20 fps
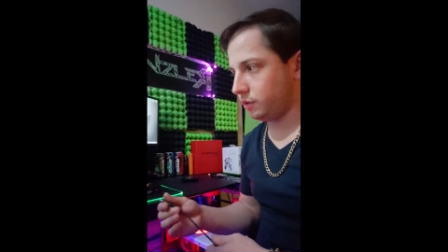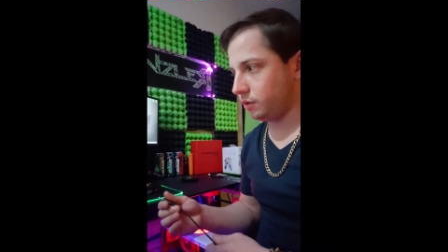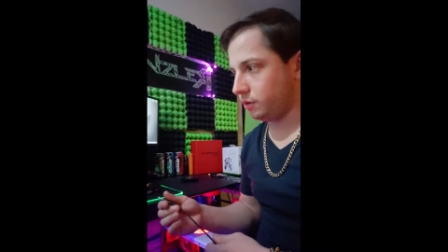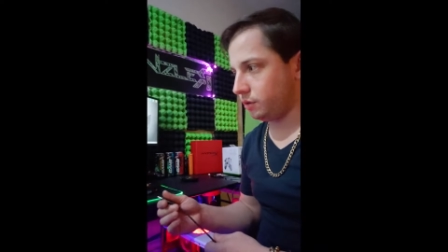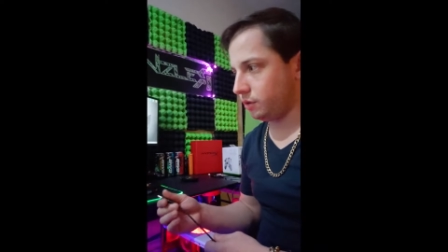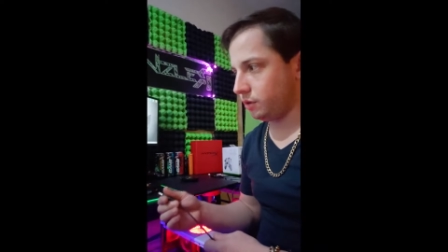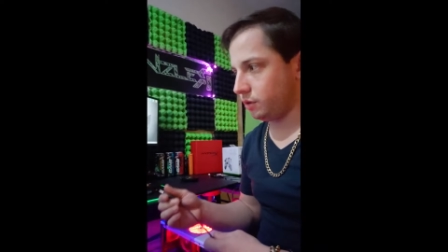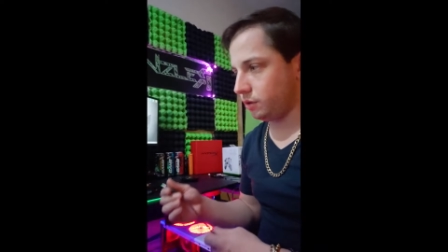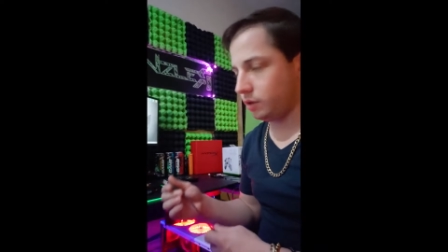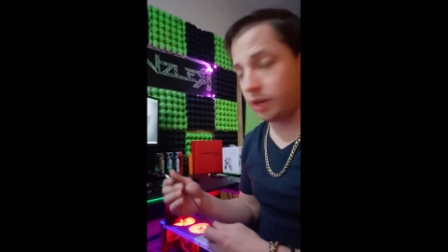
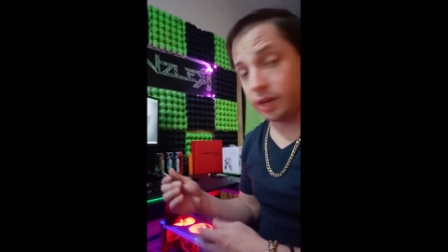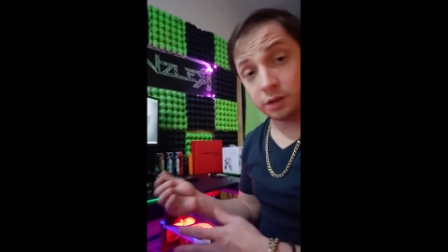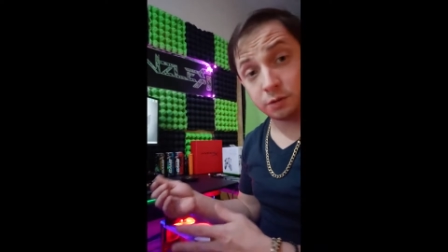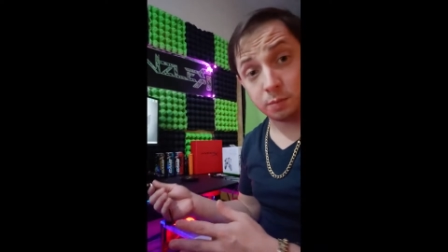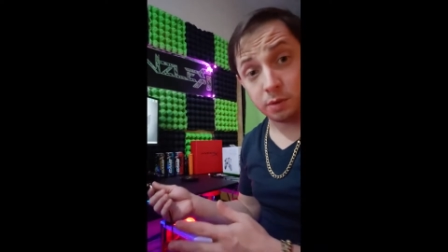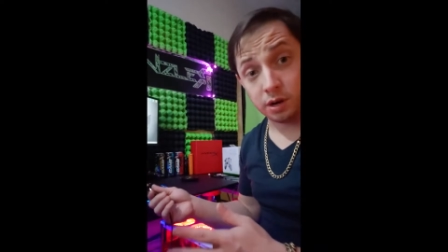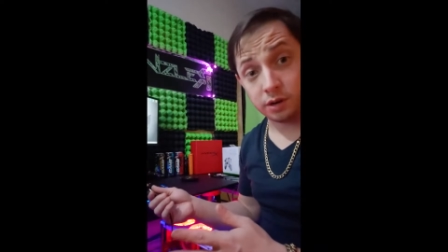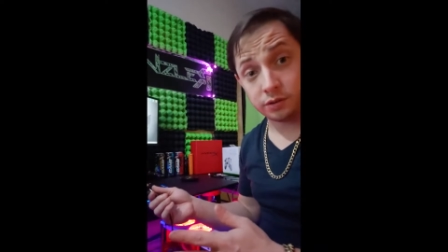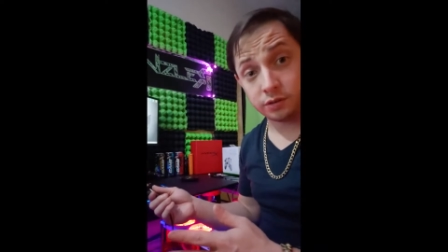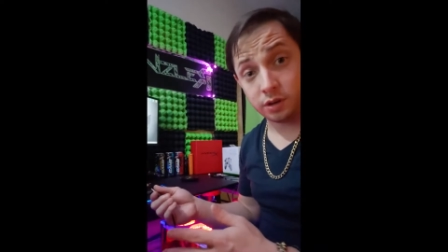the
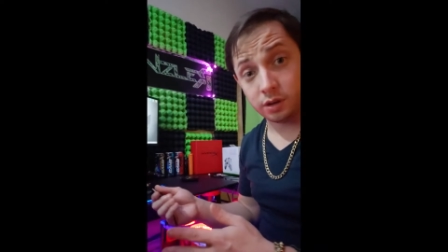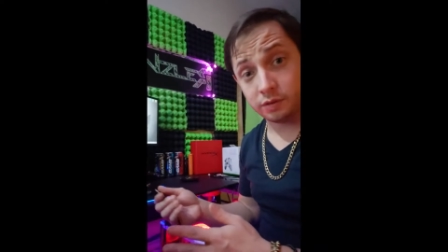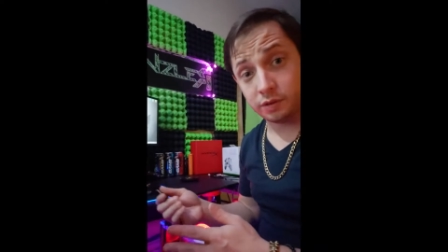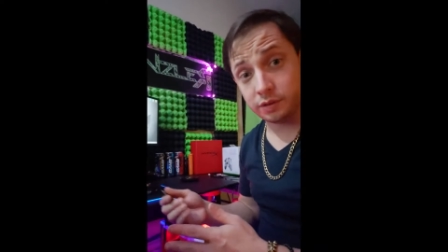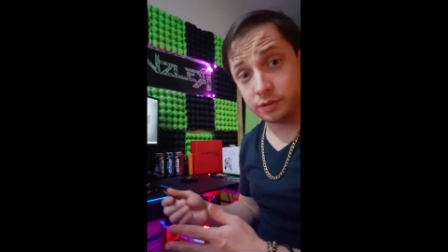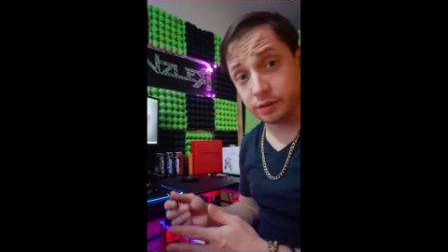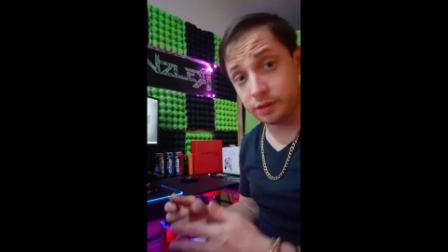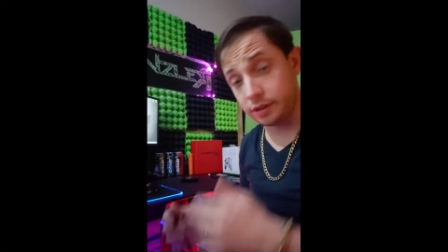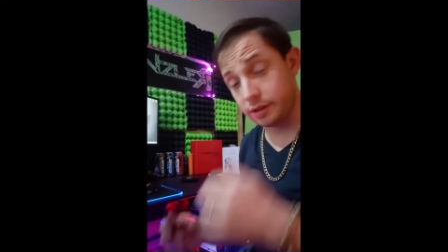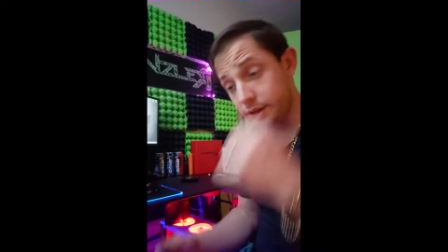Xbox,
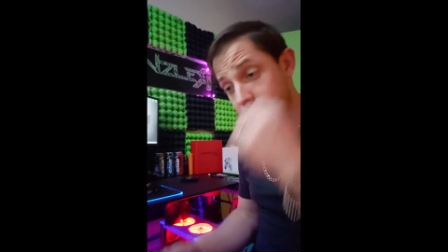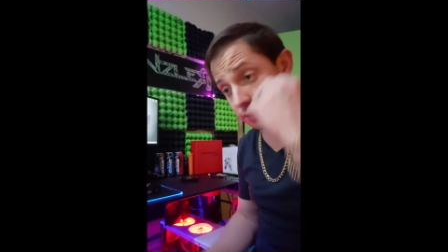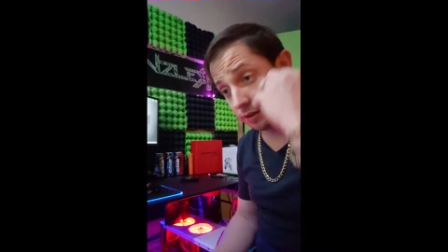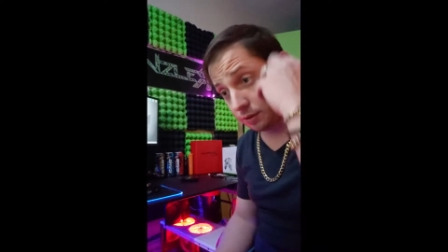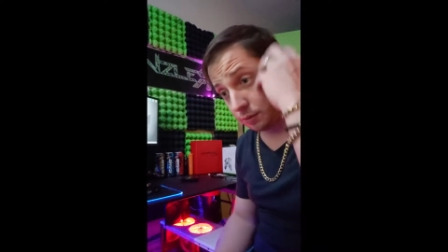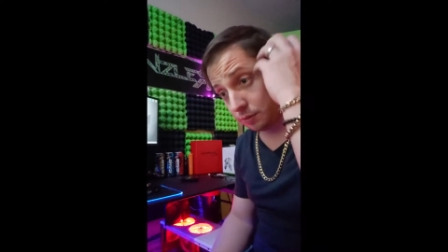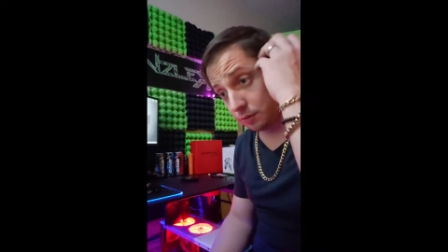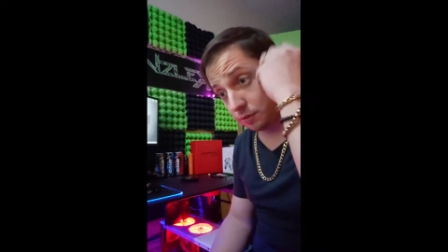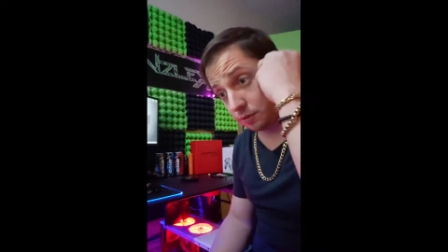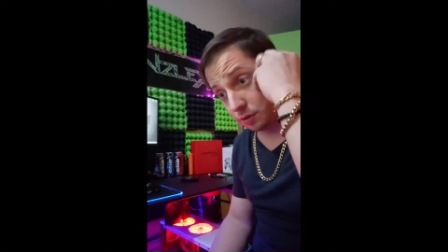obviously. Then that
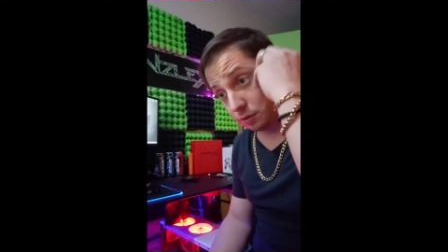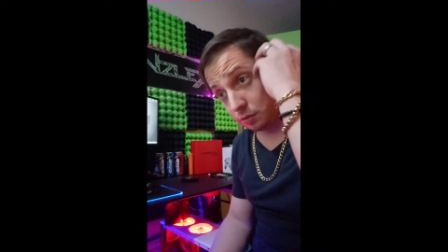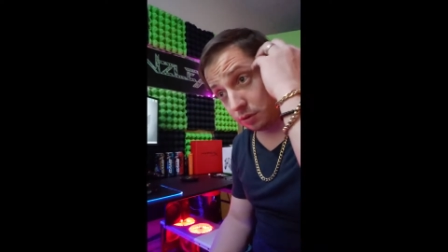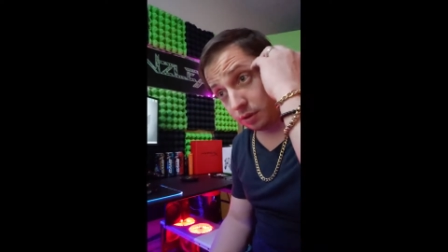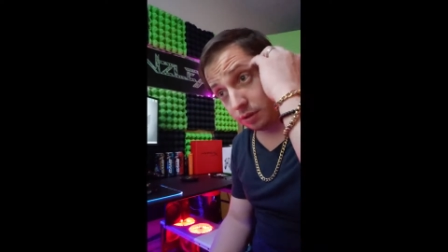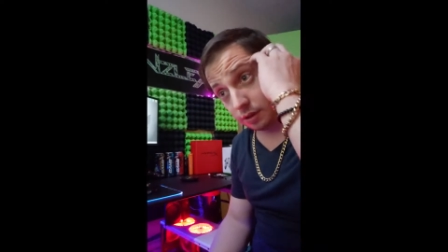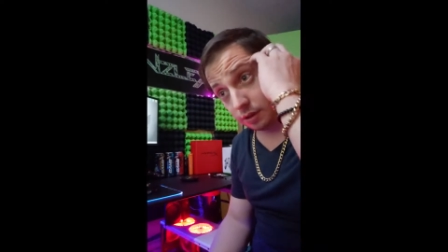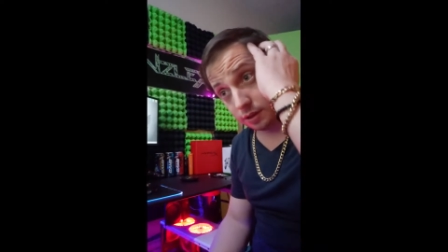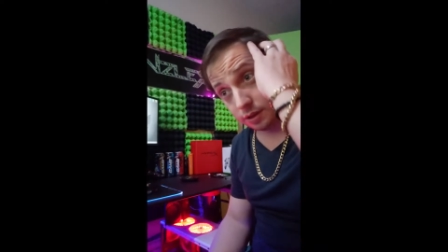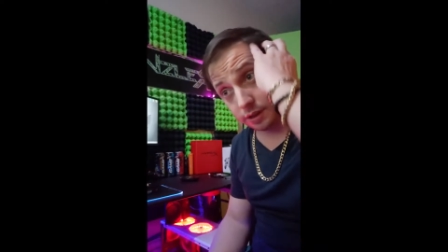was the only
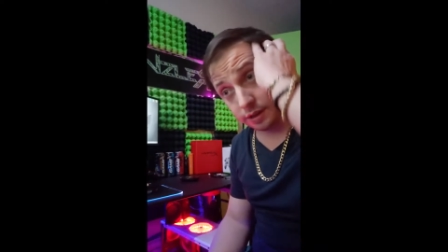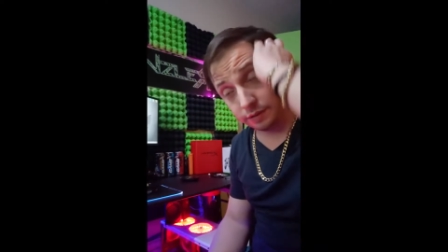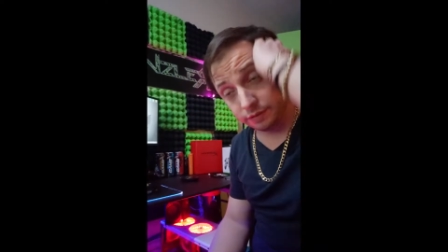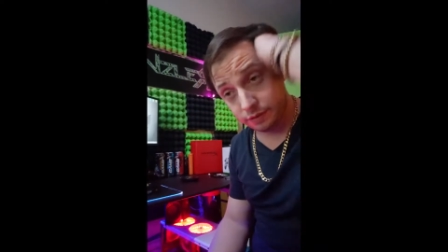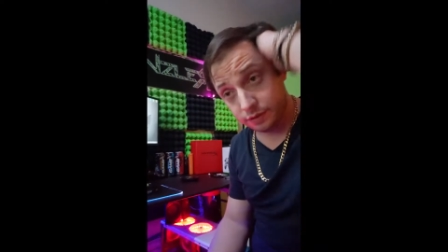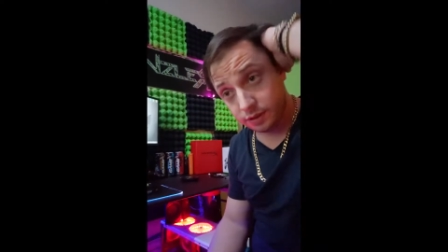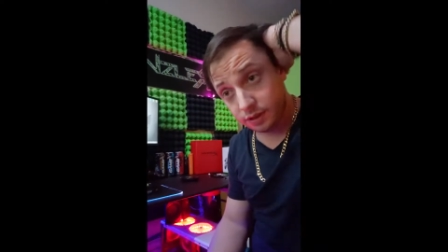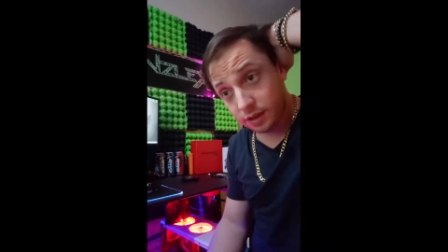thing left,